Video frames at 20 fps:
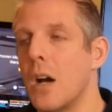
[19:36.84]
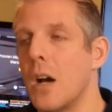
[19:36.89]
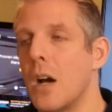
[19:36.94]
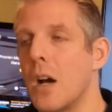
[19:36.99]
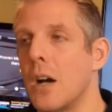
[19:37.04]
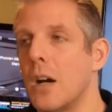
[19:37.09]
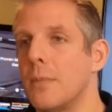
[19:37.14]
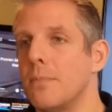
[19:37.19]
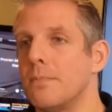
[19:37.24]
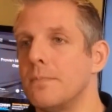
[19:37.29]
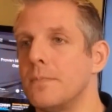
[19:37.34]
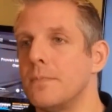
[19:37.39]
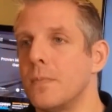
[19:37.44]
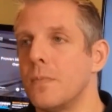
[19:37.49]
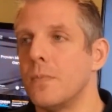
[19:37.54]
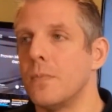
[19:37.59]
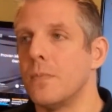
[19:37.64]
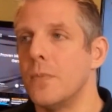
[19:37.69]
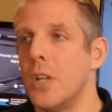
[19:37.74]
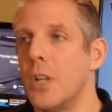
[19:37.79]

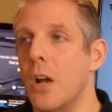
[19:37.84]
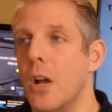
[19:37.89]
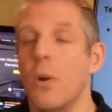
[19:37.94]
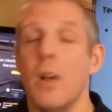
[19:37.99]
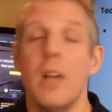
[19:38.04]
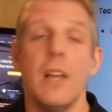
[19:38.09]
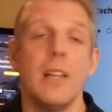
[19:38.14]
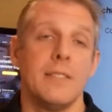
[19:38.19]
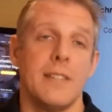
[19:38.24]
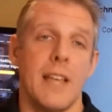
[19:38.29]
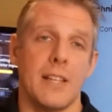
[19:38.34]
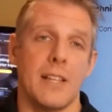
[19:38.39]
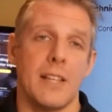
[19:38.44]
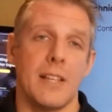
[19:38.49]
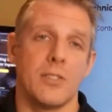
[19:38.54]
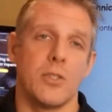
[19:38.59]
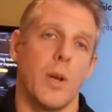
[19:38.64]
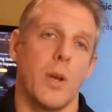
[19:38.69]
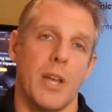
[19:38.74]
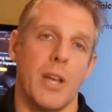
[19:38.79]

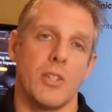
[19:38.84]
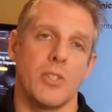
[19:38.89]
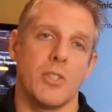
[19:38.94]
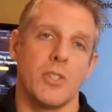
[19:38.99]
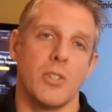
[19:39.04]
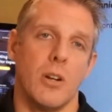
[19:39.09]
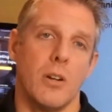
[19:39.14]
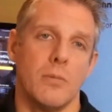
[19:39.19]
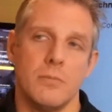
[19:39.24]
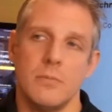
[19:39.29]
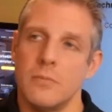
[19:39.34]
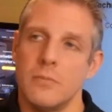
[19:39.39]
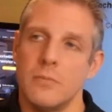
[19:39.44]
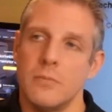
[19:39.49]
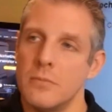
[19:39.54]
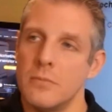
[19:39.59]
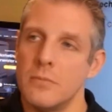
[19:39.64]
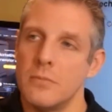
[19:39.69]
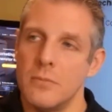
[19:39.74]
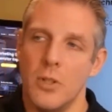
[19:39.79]
takes a quick picture,
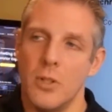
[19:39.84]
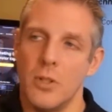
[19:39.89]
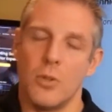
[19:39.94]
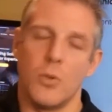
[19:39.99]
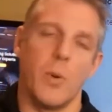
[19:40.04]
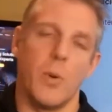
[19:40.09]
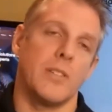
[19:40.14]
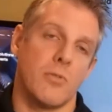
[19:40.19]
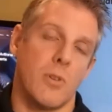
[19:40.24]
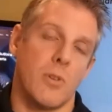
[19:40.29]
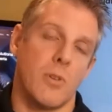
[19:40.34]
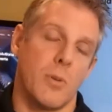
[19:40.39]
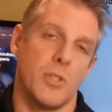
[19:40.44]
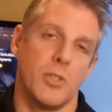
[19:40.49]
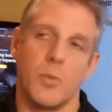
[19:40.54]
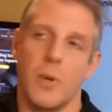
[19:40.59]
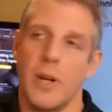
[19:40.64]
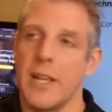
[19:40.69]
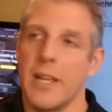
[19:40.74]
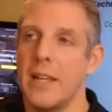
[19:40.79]
little quick
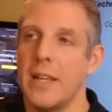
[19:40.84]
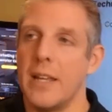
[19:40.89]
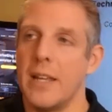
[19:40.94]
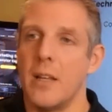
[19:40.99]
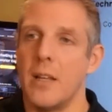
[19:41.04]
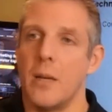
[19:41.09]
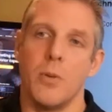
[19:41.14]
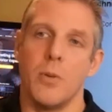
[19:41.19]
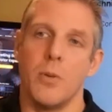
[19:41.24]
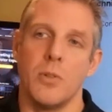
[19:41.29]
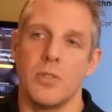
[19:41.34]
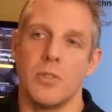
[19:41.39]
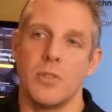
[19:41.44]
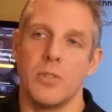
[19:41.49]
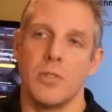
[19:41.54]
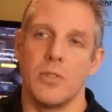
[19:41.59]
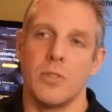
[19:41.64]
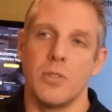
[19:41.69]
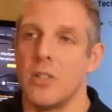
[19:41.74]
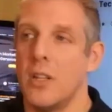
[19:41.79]
description, 20 kW
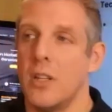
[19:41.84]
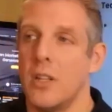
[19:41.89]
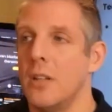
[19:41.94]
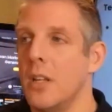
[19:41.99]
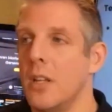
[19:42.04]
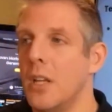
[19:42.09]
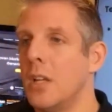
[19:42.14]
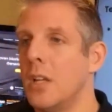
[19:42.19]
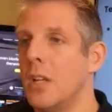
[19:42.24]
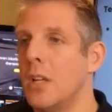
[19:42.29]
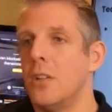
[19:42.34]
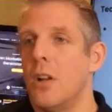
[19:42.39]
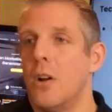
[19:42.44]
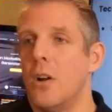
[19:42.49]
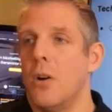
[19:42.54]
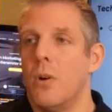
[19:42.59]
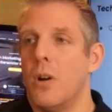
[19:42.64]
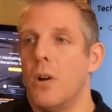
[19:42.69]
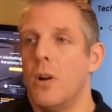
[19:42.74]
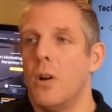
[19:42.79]
installation in,
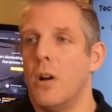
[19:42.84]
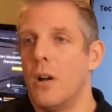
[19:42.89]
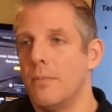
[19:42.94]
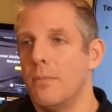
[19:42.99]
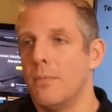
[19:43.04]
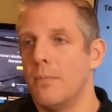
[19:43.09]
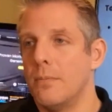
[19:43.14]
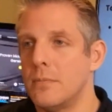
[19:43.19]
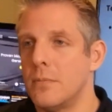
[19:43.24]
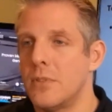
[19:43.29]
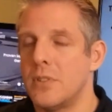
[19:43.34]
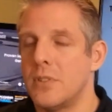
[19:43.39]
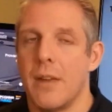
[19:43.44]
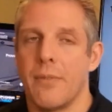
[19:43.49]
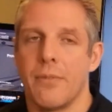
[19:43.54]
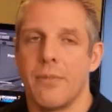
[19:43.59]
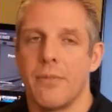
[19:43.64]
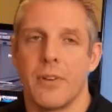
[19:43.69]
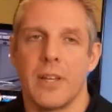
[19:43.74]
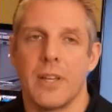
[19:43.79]

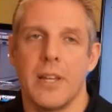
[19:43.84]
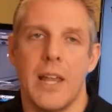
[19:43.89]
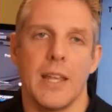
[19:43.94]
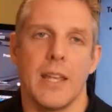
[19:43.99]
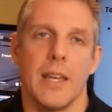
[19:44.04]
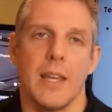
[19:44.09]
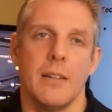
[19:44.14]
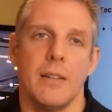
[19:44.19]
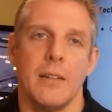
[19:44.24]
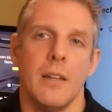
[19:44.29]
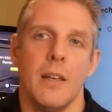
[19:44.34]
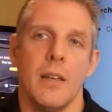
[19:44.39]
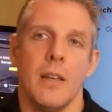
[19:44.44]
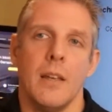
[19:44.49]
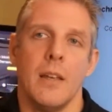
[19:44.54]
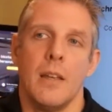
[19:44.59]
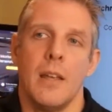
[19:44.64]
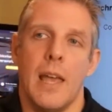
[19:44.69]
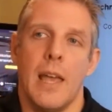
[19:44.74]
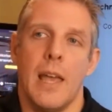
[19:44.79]
Stamford, Connecticut,
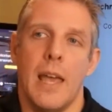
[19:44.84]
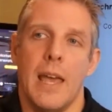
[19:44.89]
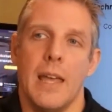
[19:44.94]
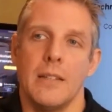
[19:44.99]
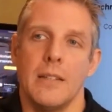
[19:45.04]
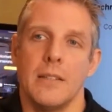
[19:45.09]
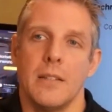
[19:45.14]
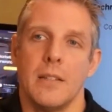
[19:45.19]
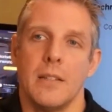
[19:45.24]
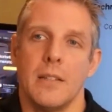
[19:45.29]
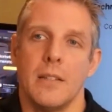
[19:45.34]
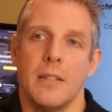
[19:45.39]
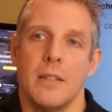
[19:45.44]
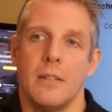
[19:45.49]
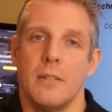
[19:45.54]
and